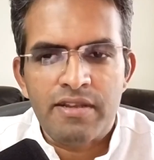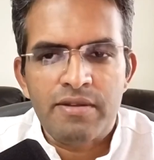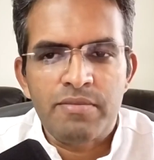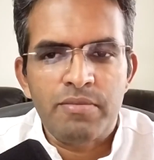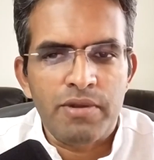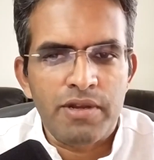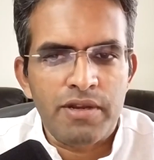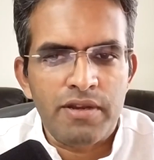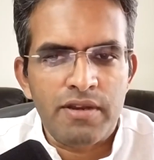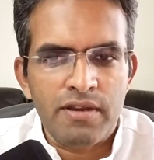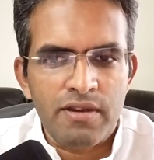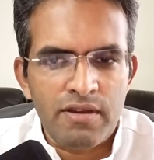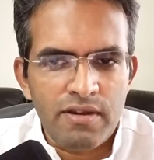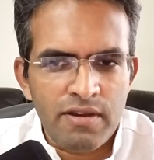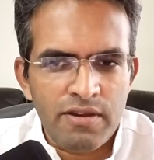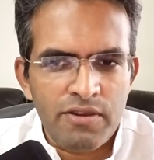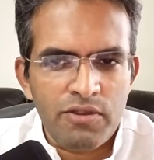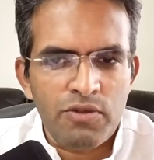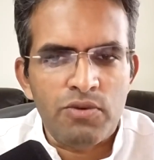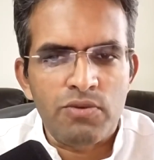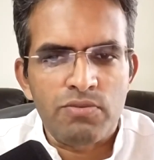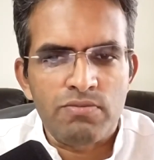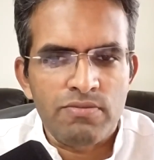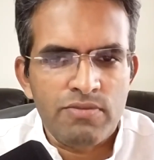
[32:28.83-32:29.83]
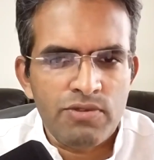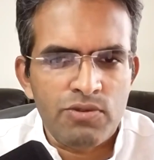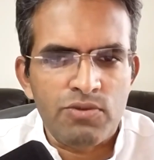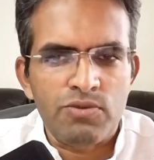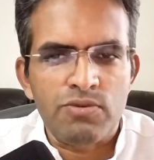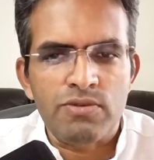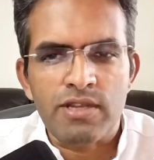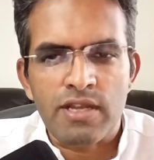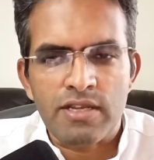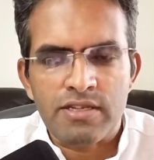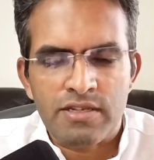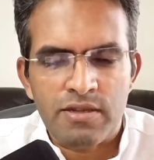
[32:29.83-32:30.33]
But you
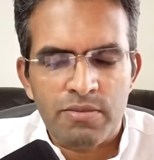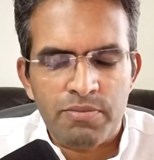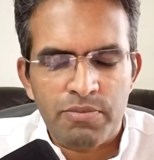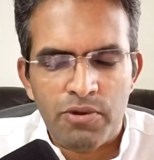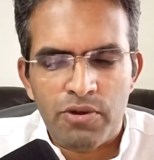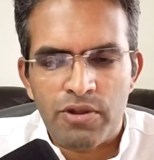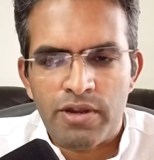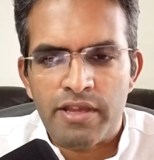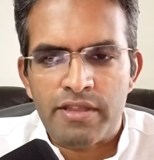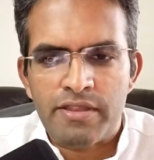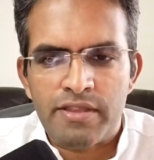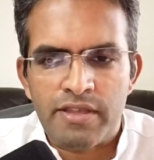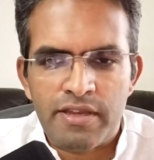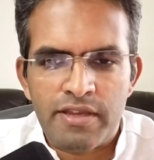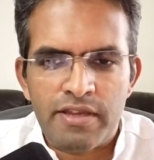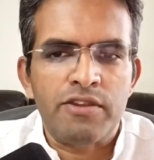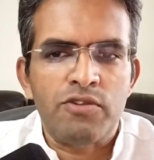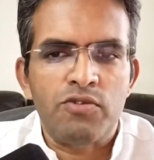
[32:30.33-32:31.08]
touched upon, I think,